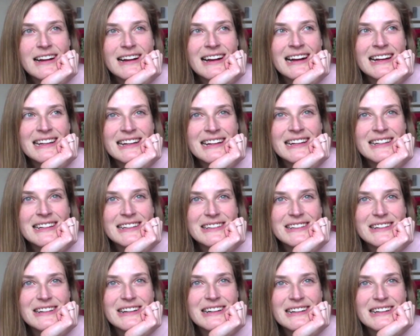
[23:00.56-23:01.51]

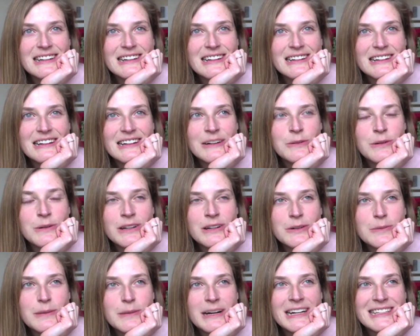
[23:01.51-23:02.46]
I want to
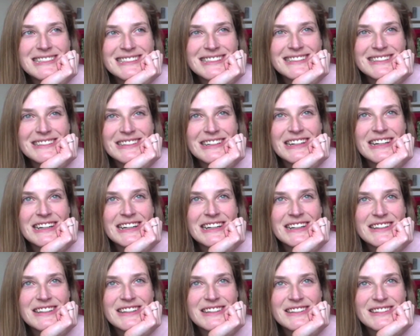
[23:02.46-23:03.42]
go back to
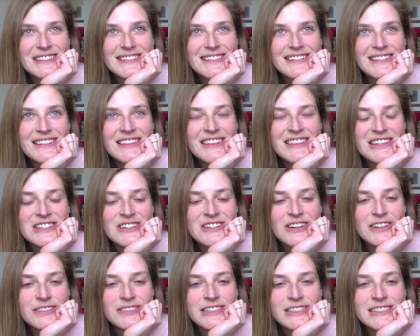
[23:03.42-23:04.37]
the
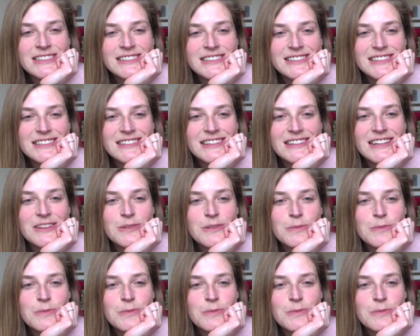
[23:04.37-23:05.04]
dolphins that you